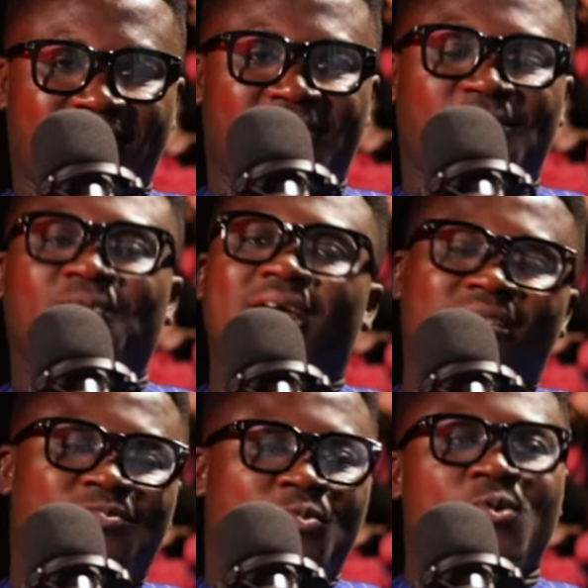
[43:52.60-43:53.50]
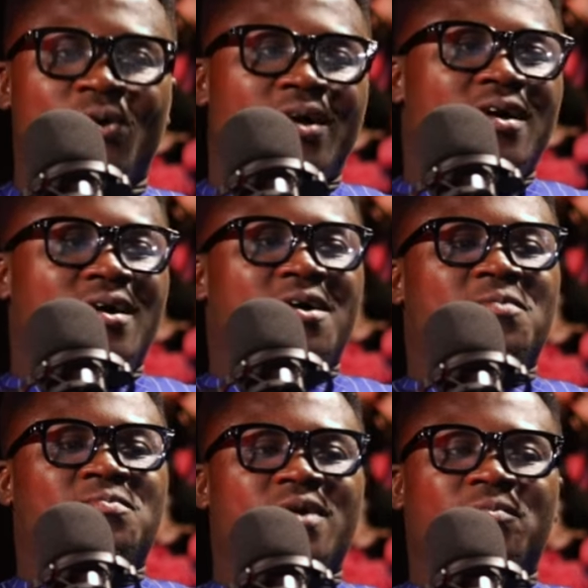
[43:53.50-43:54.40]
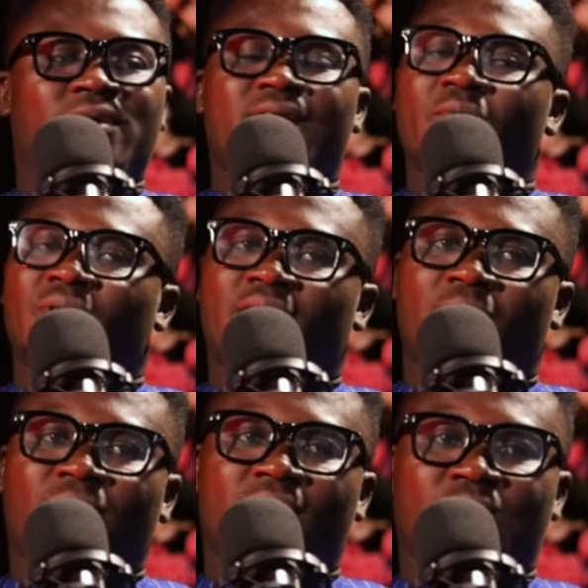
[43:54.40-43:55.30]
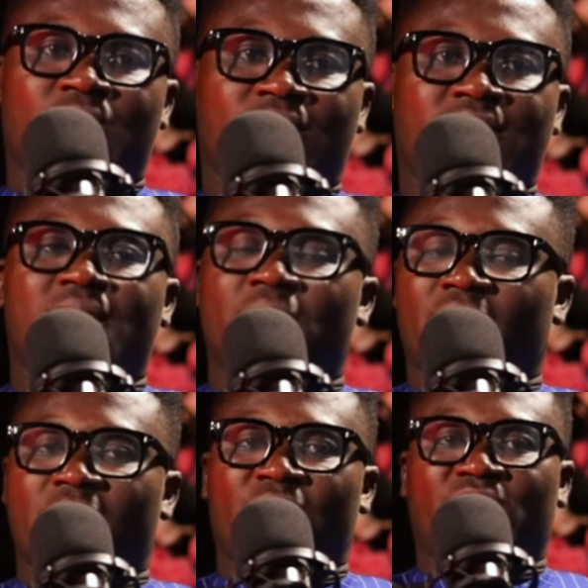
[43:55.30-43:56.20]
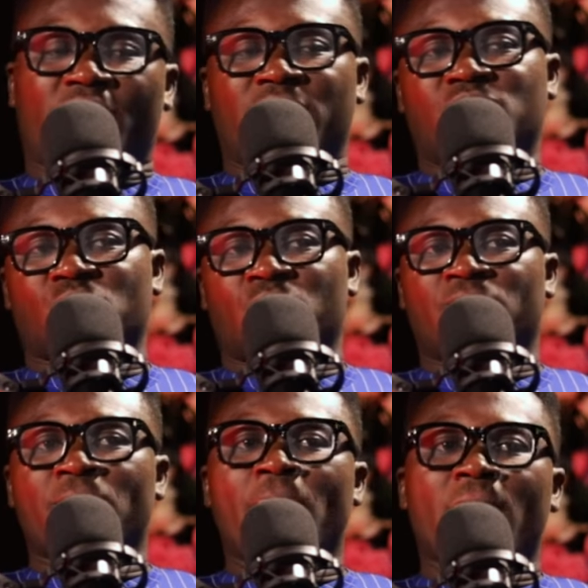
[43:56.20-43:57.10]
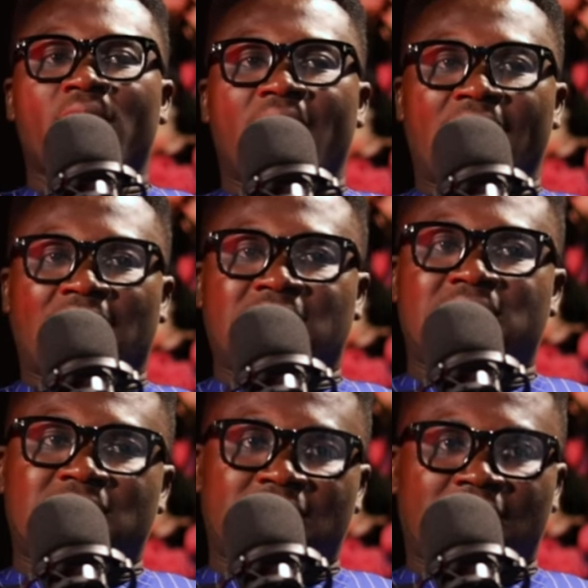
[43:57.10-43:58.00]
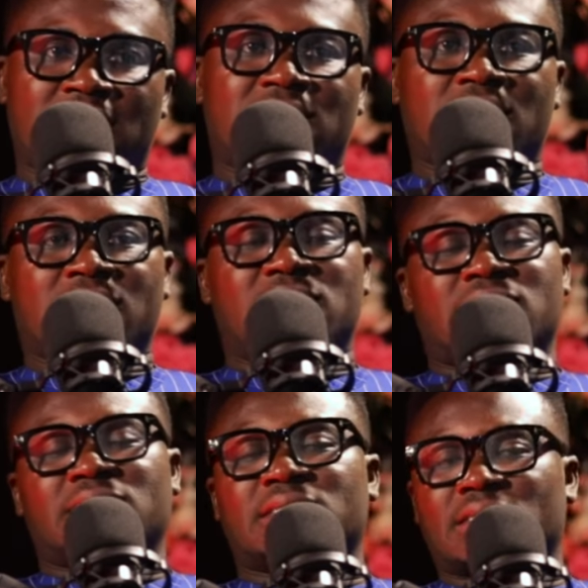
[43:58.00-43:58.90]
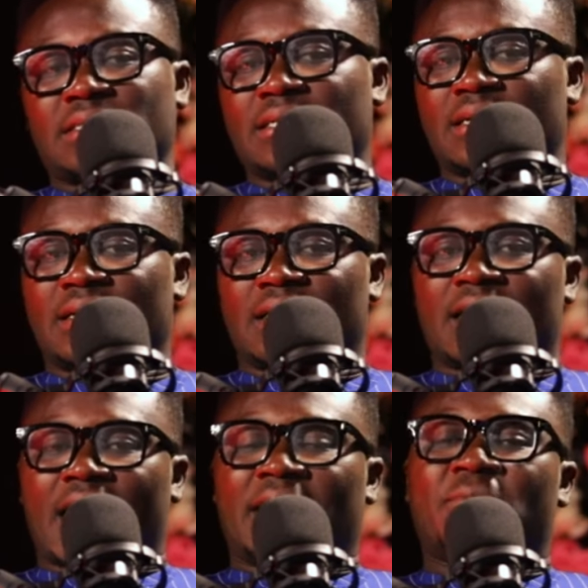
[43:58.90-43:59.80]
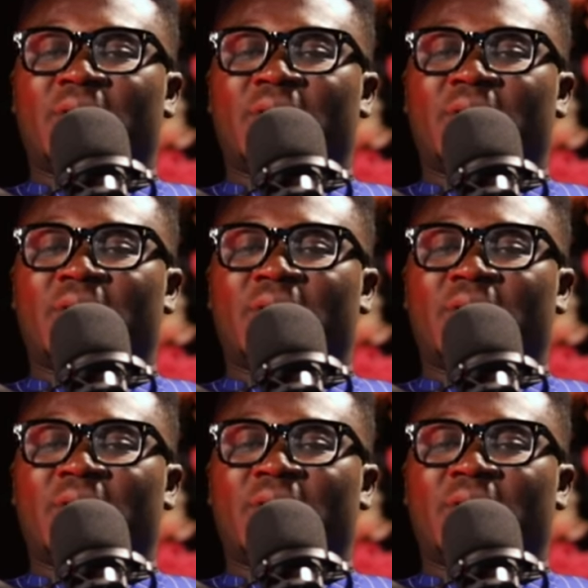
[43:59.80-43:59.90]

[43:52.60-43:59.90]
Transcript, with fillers: please. So that's what um I mean coming up. That's what is coming up very soon, and it's it's an